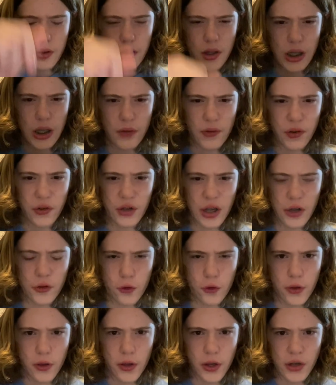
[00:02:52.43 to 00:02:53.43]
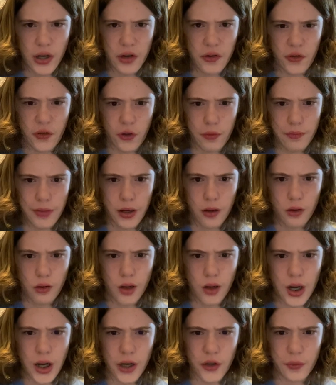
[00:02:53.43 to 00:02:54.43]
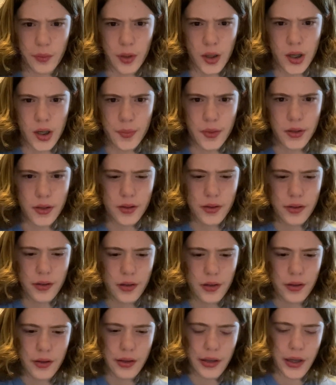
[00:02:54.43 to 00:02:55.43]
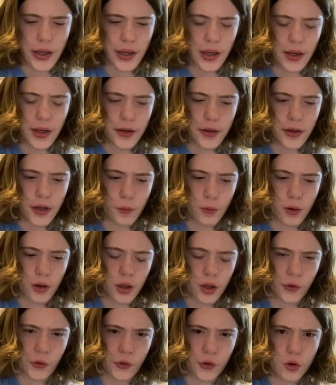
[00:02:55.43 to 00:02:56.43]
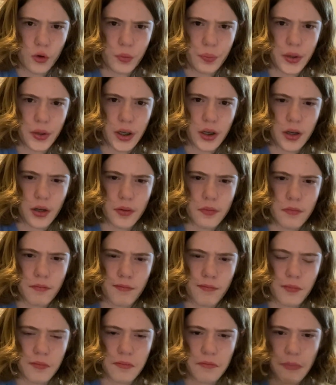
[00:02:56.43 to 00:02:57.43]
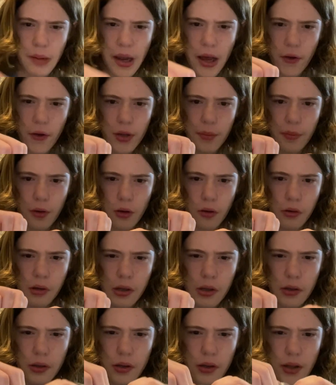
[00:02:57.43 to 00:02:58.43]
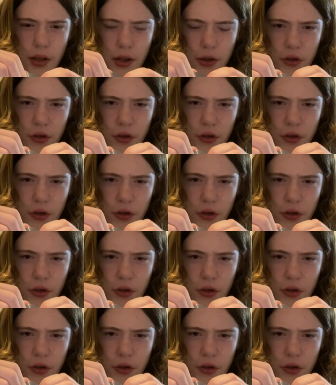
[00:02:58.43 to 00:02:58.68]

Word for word: even denser than the densest metal, osmium and it would also be malleable and